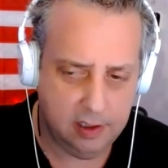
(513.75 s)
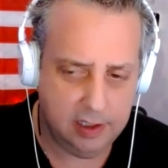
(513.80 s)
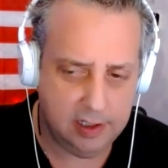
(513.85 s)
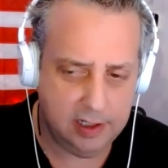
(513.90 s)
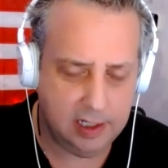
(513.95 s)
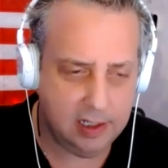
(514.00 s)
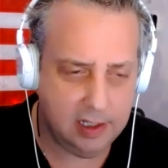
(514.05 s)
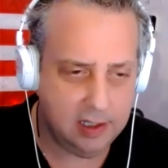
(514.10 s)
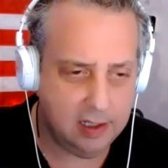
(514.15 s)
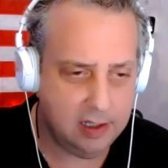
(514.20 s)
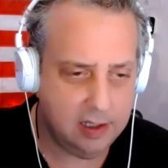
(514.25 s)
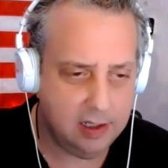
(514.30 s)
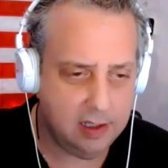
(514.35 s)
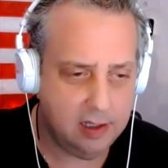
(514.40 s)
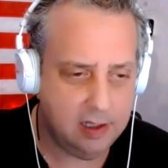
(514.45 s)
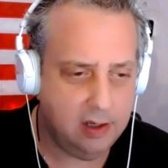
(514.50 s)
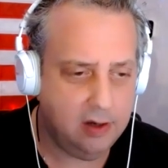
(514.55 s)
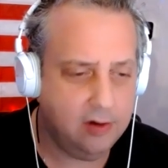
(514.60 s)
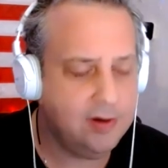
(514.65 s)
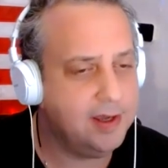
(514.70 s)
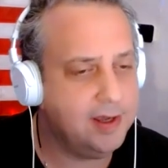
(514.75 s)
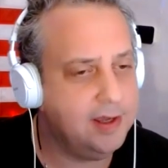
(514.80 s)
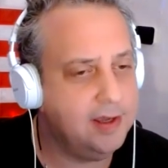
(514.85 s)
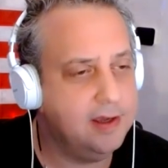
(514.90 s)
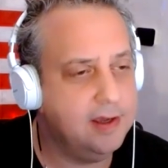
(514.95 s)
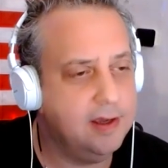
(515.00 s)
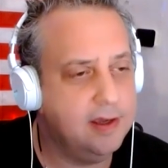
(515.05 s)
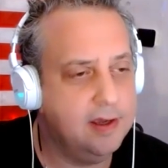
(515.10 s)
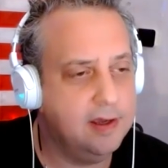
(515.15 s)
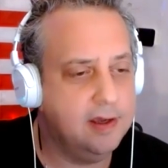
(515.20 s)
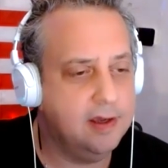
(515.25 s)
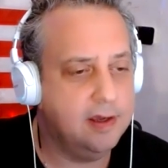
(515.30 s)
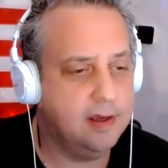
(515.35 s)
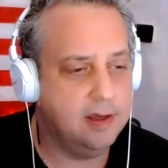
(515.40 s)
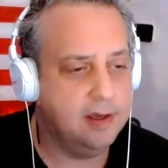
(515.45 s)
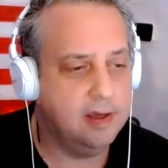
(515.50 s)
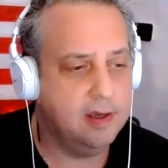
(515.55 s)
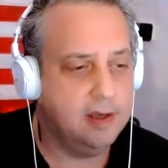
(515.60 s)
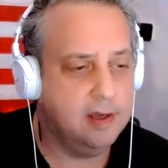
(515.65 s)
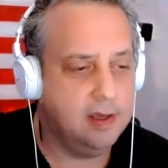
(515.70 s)
And, yeah. Okay. What's your phone
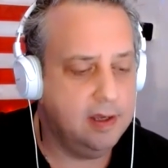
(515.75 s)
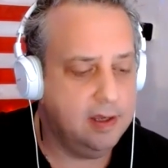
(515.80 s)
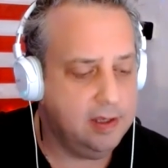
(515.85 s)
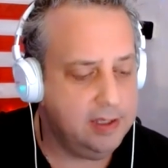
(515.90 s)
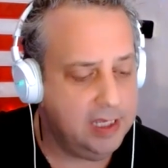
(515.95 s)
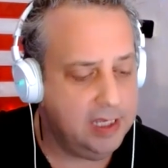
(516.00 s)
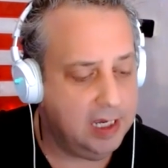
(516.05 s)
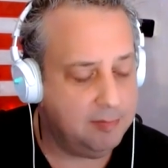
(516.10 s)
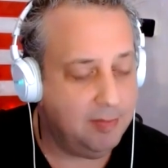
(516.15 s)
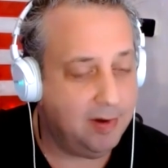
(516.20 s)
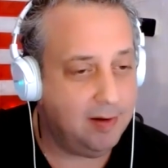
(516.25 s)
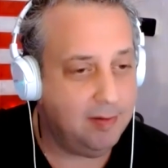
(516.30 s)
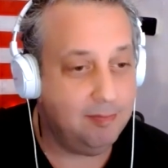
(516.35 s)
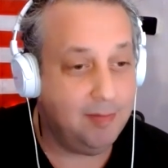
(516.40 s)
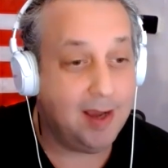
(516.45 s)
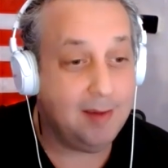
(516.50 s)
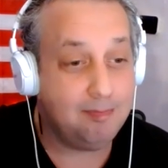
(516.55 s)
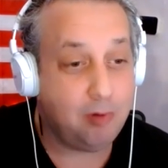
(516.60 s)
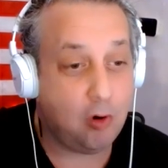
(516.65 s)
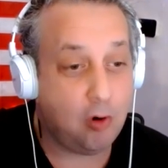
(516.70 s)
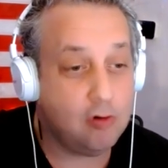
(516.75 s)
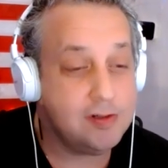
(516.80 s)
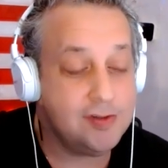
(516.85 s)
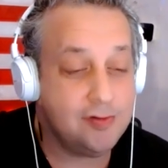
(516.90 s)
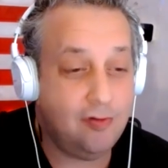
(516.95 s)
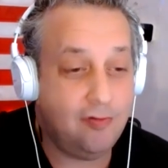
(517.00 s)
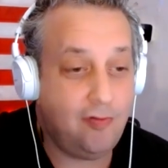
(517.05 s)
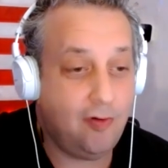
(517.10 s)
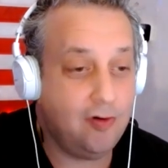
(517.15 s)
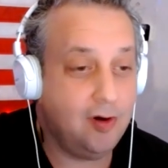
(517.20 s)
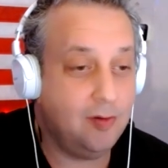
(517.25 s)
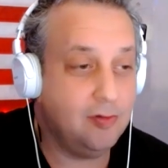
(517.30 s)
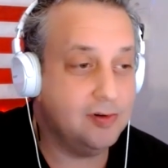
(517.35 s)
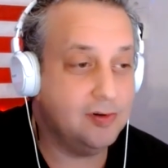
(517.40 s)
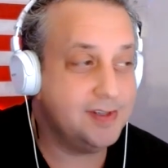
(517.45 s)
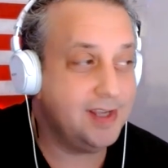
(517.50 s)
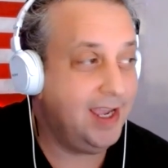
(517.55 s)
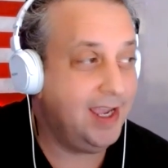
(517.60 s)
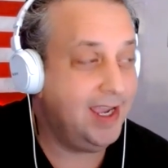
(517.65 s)
number? Yeah. My personal phone number is